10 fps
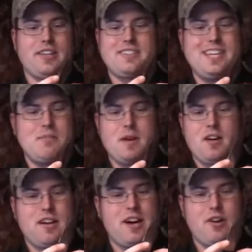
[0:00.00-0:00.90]
these seat
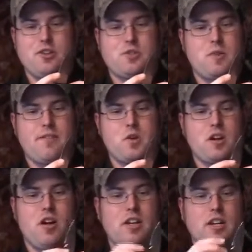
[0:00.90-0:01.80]
belt cutters, or whatever you want to call it,